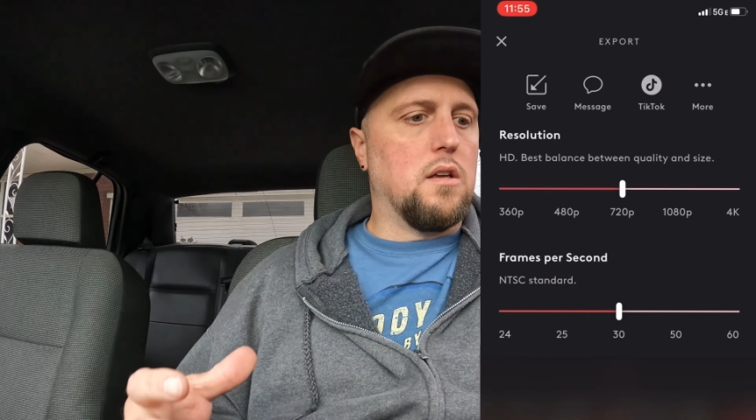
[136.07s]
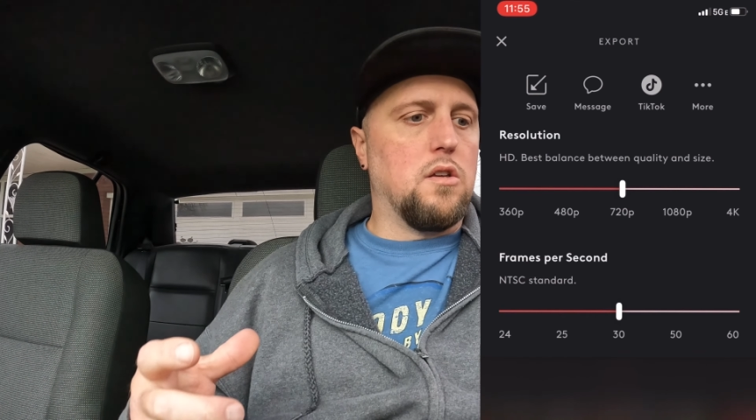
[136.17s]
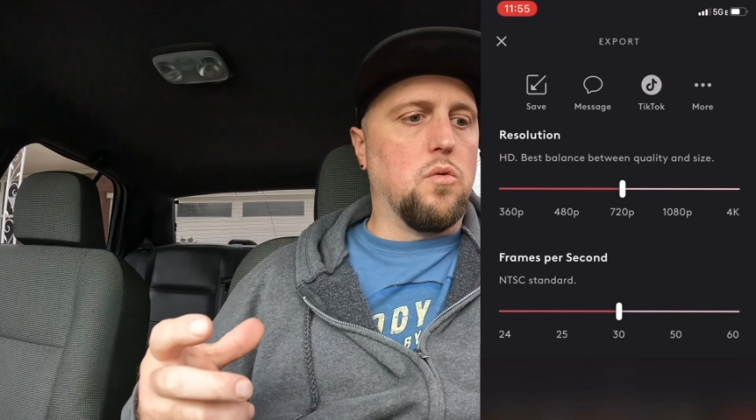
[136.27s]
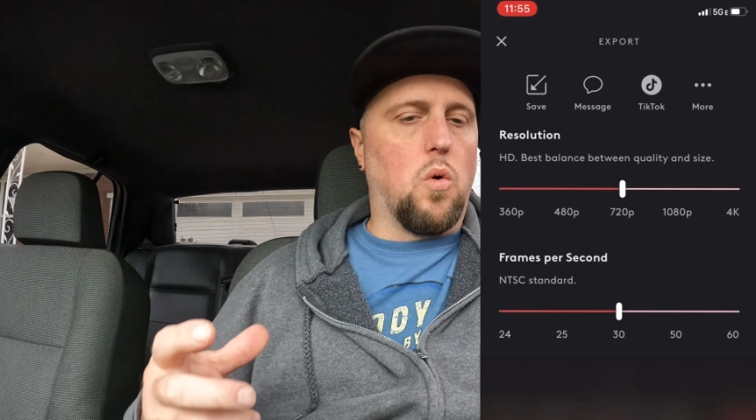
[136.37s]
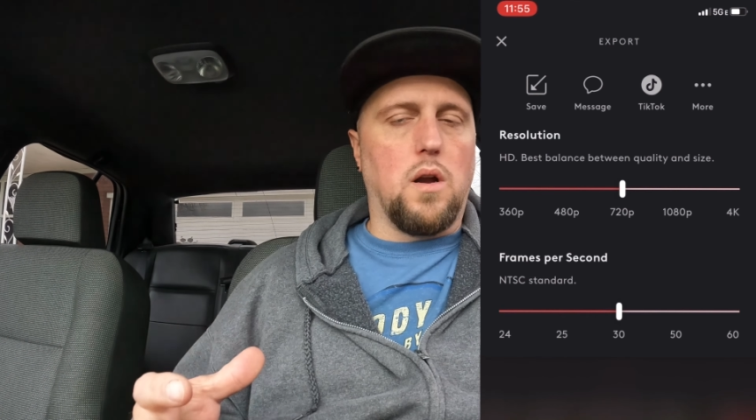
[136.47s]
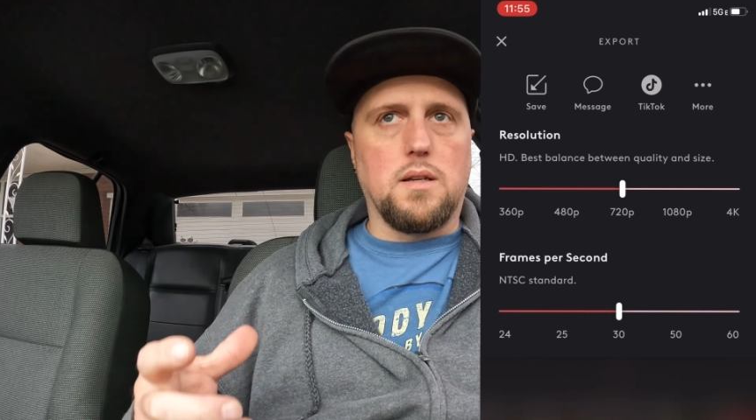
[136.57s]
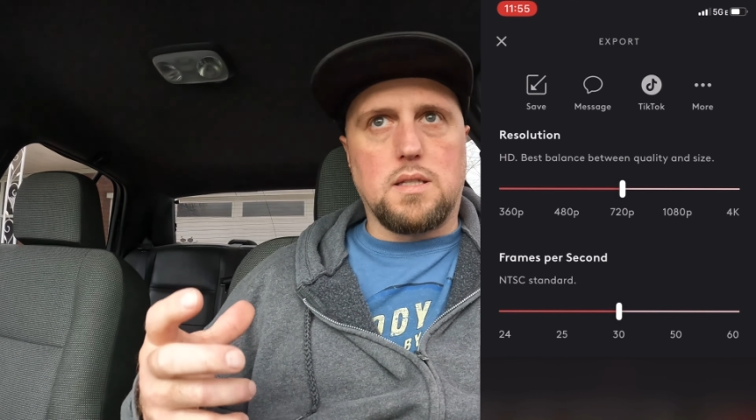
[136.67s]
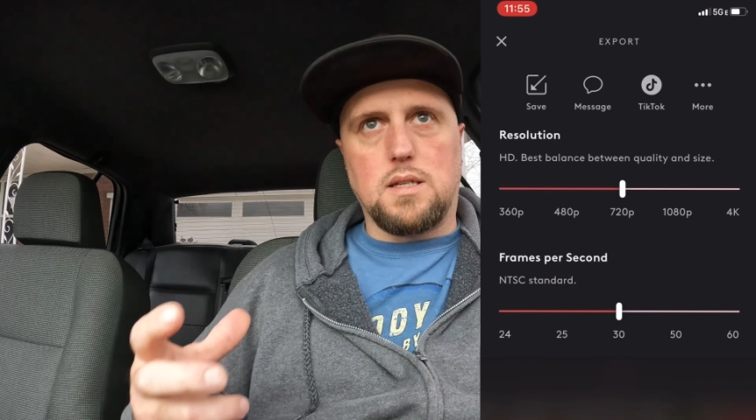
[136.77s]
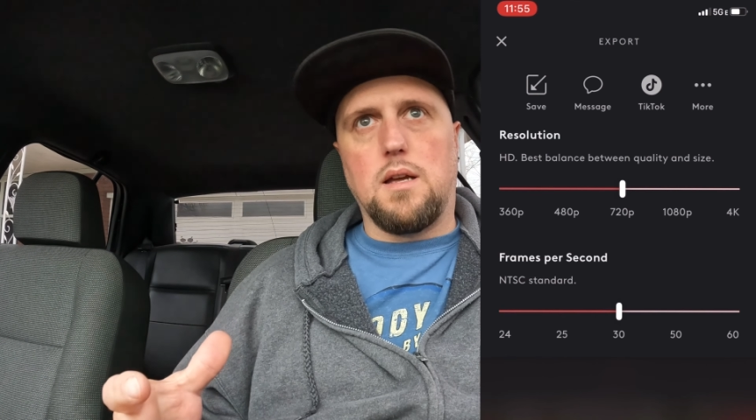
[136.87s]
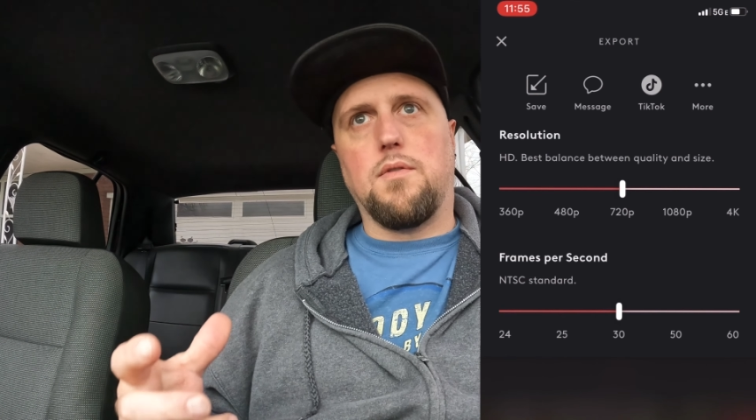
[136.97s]
you want to
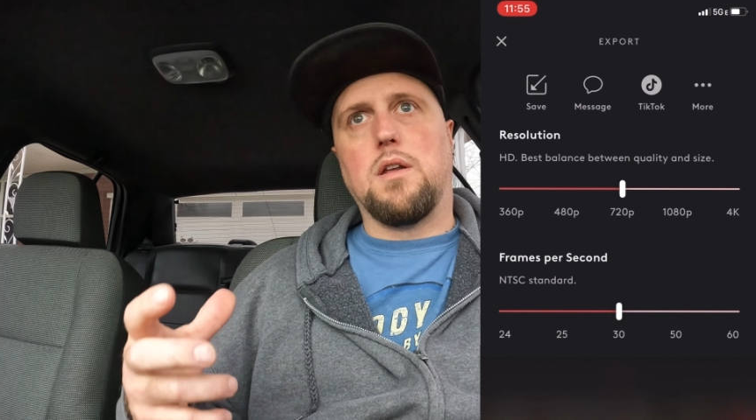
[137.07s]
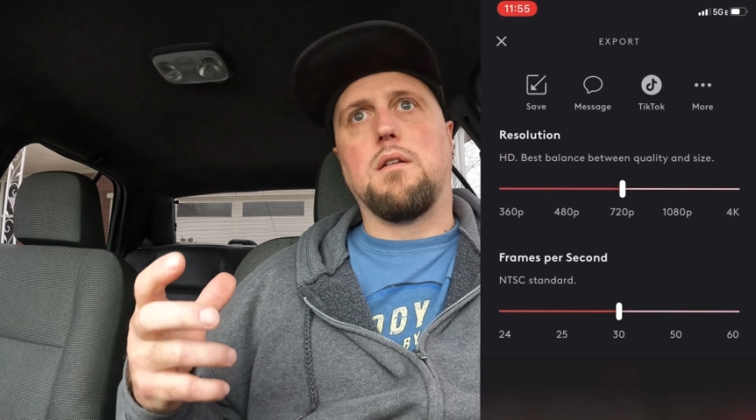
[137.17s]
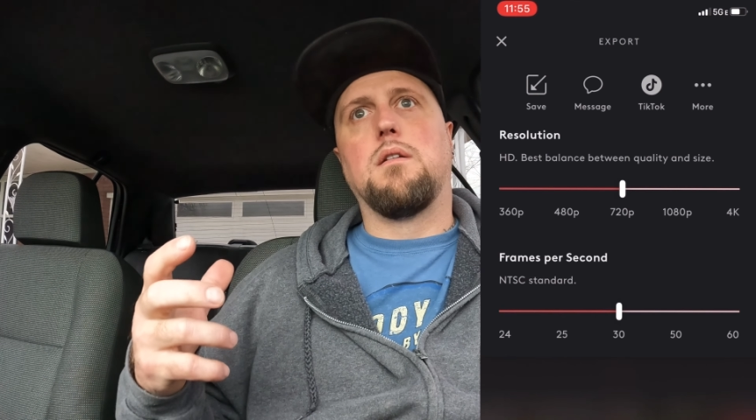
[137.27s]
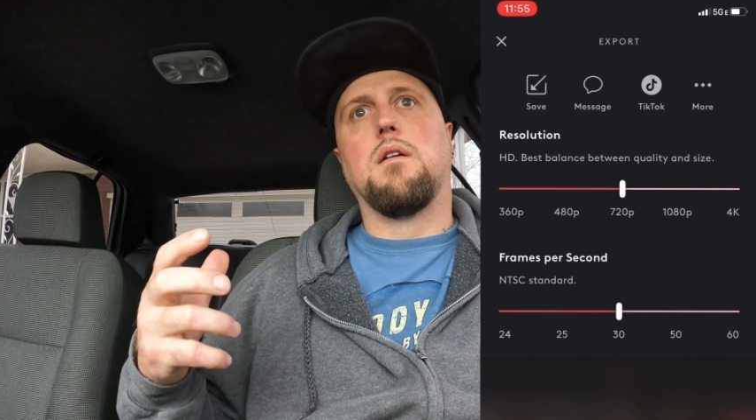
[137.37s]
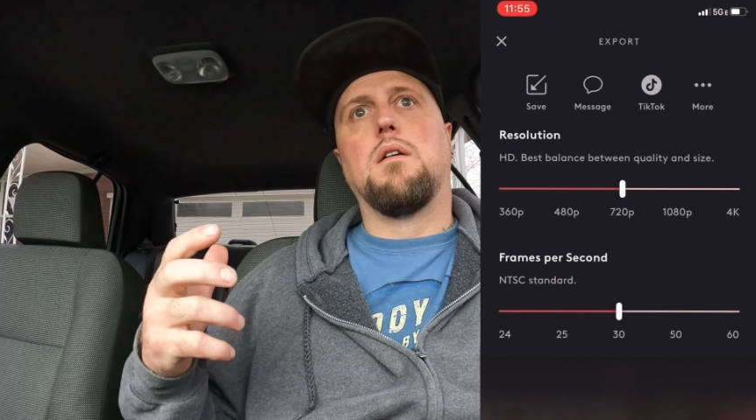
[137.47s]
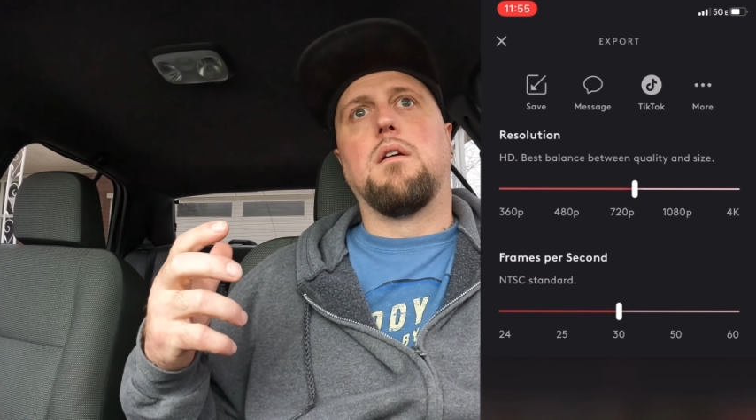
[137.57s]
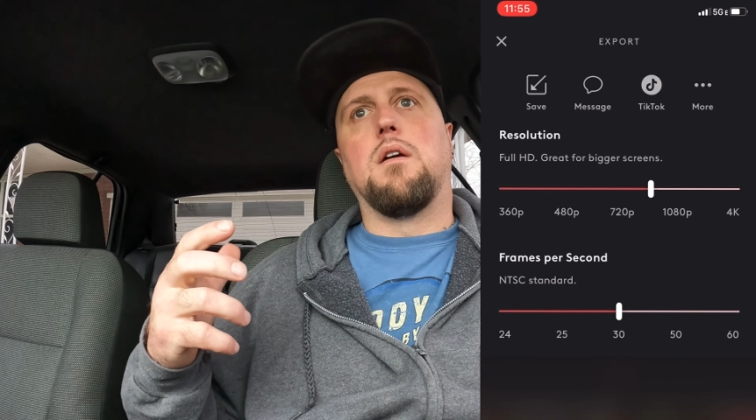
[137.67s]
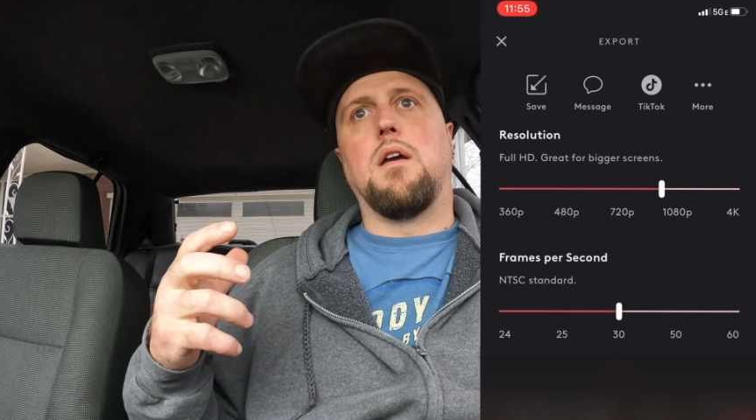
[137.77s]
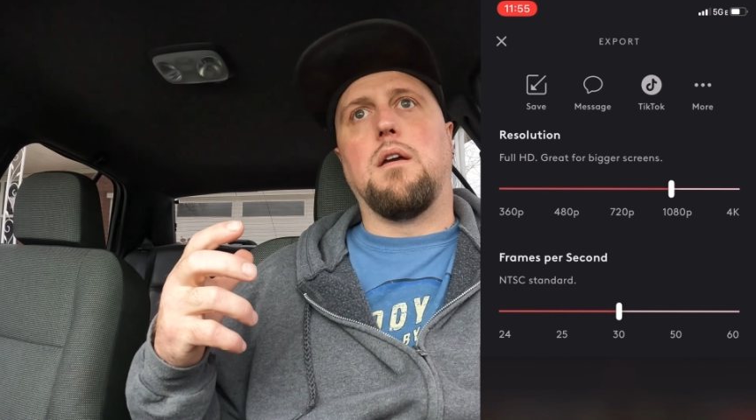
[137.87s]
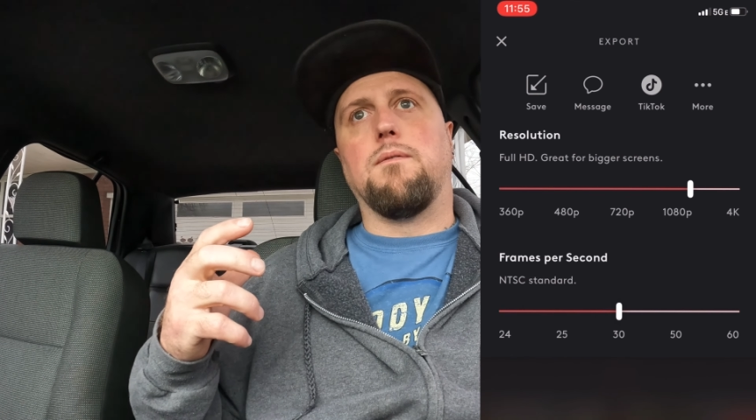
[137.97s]
save it
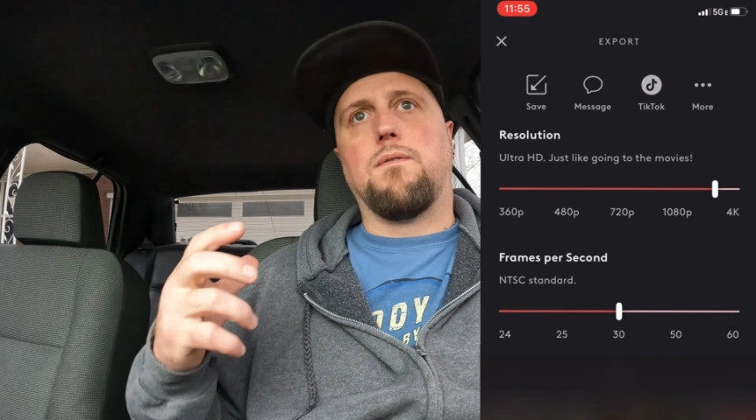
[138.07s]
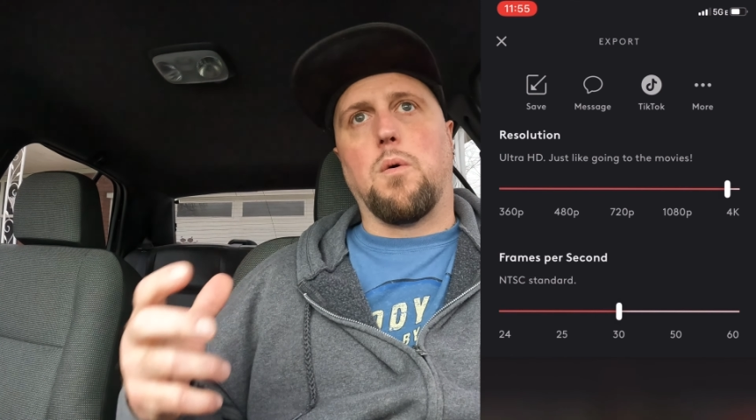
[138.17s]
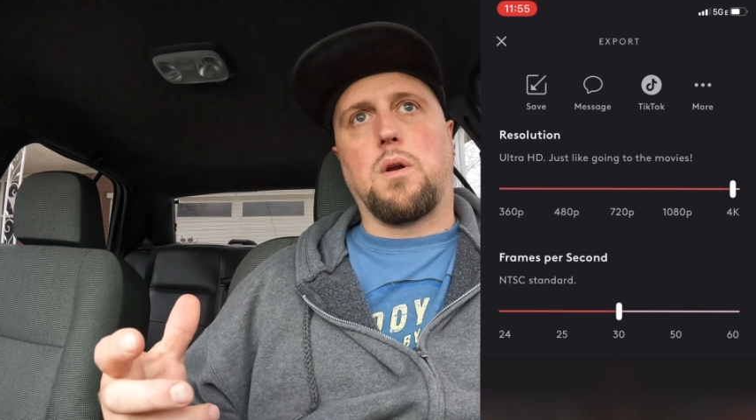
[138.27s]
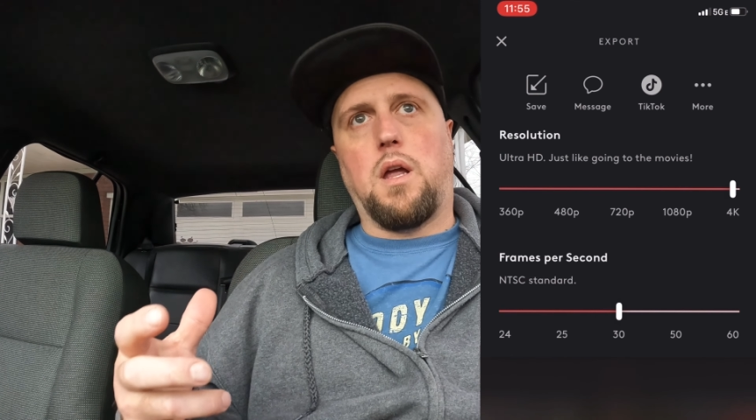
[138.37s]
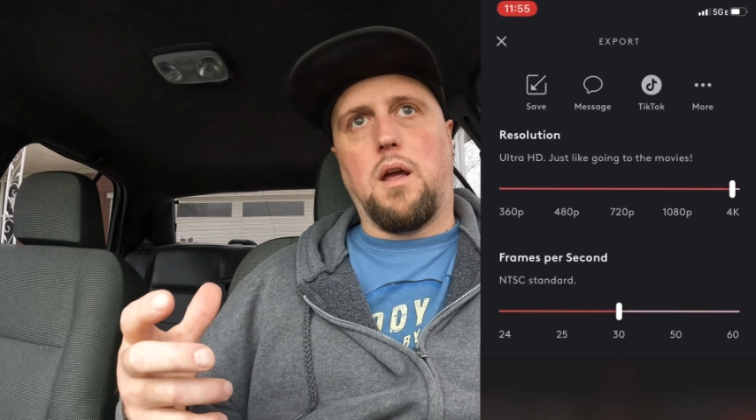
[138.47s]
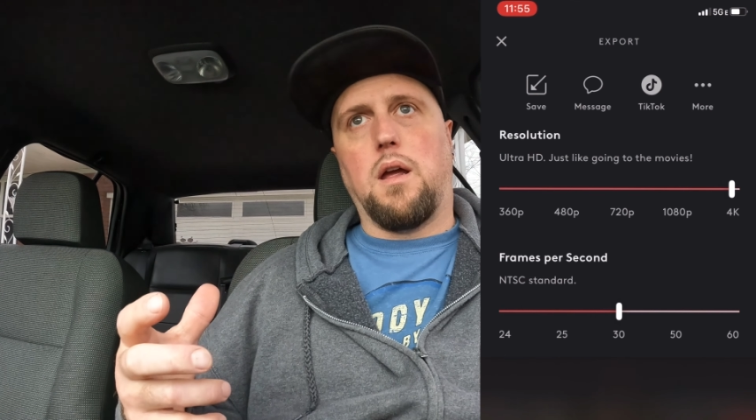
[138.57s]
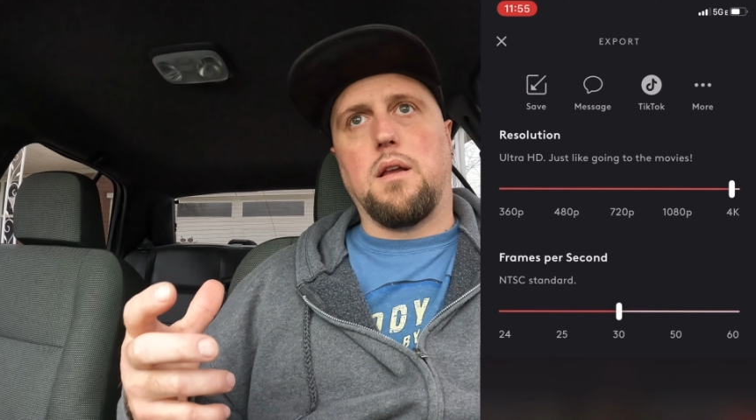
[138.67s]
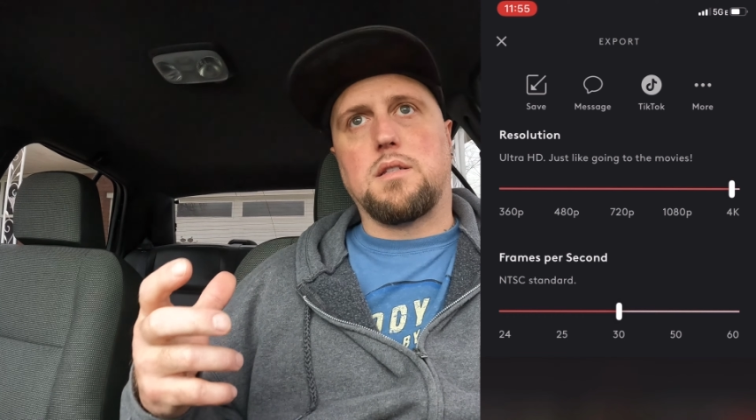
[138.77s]
in 4K.